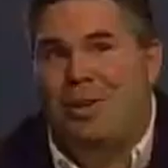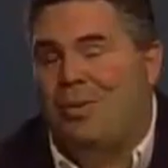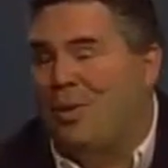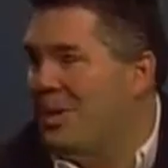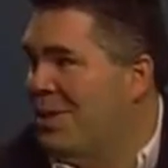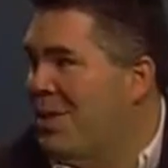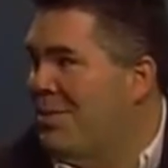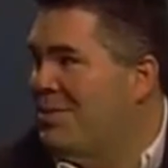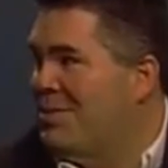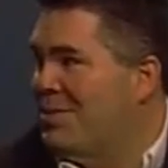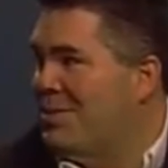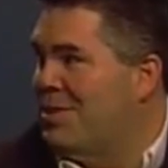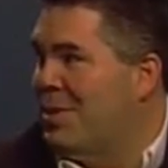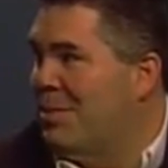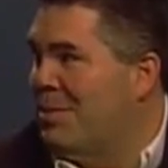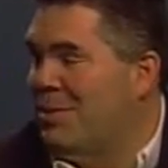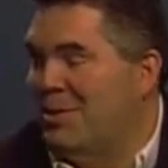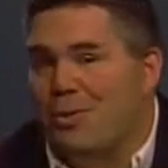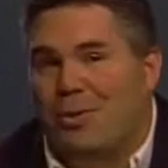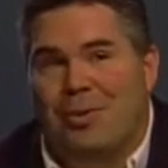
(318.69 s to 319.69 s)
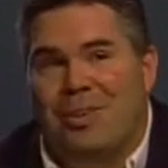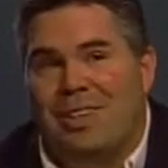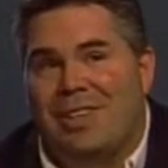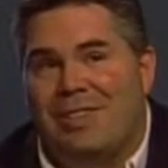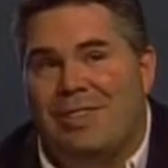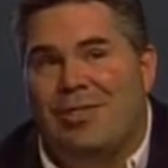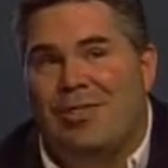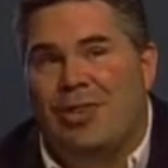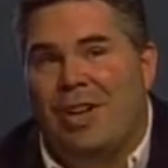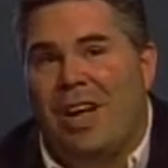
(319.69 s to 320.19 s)
when it comes to summer school, and
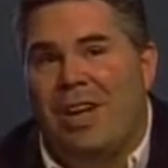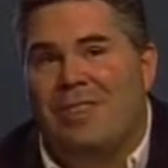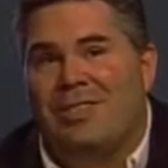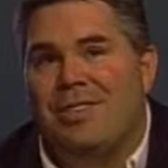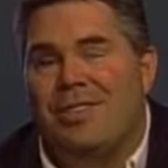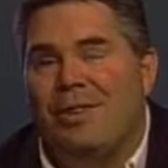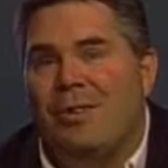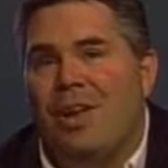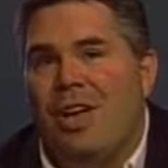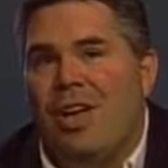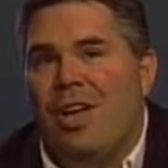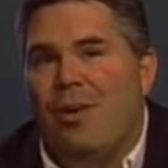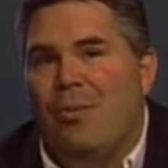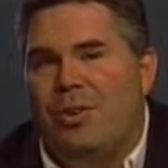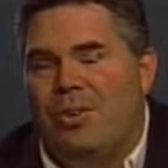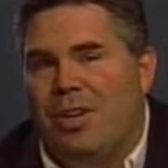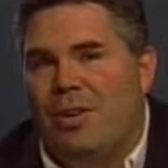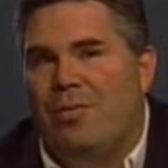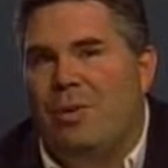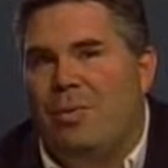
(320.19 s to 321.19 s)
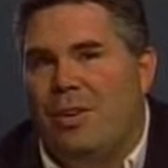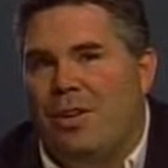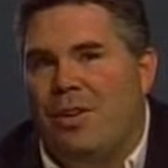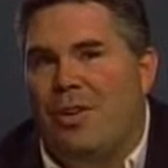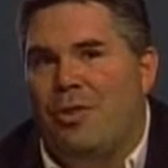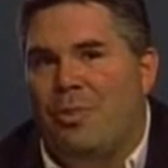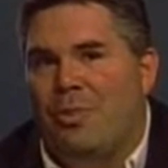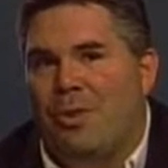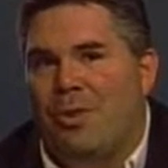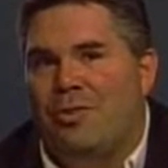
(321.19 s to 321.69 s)
Lisa Johnston would definitely be
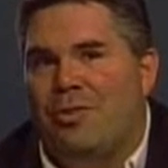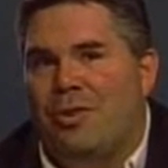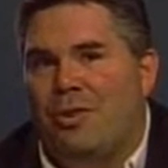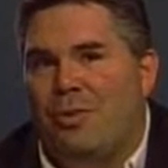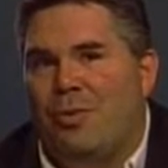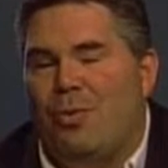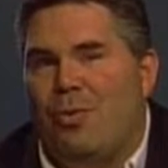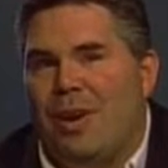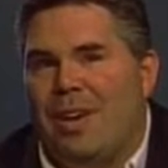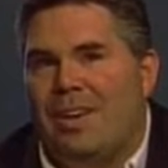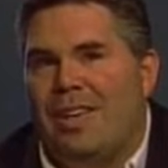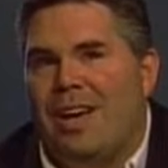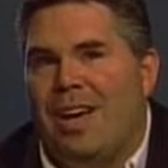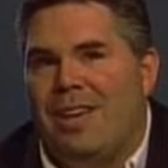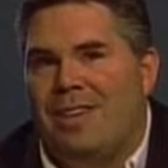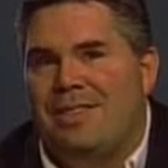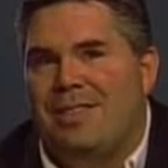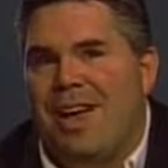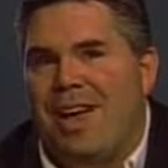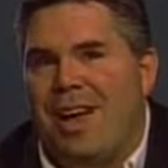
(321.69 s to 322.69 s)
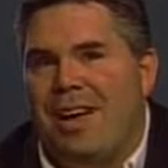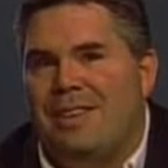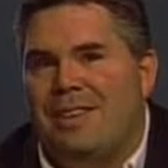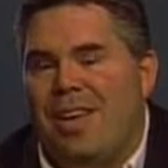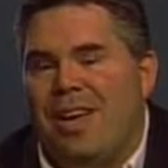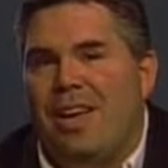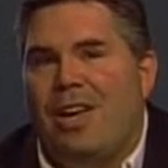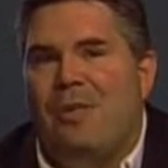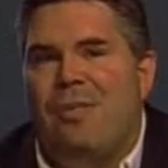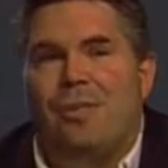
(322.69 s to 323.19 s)
another person you'd want to contact
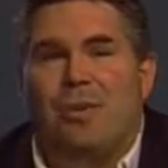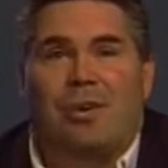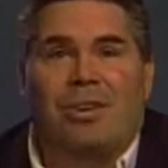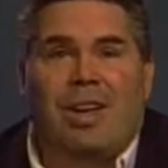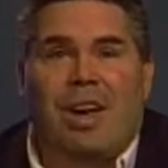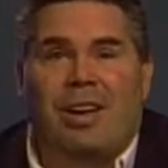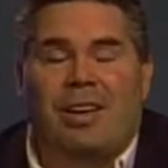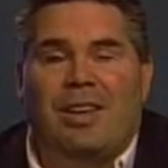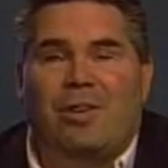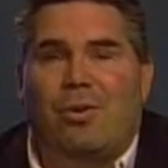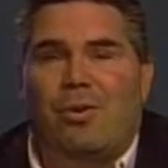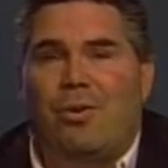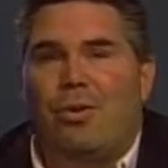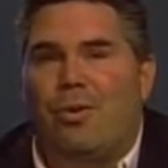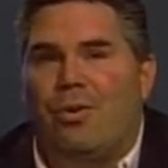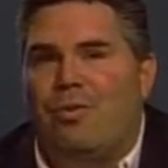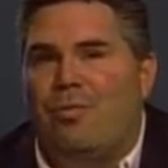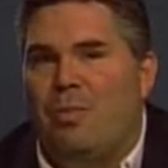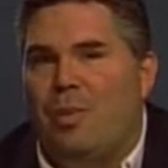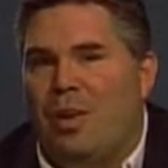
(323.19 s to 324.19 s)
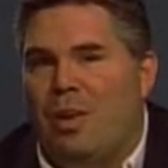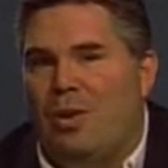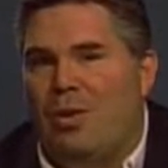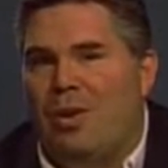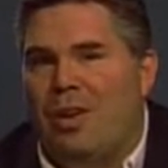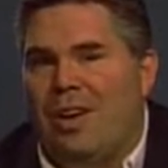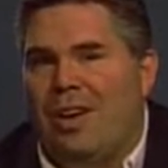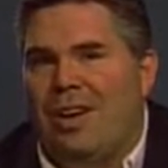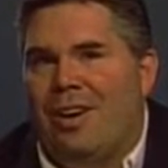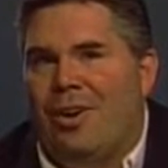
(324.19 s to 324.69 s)
if you could not get a hold of me or,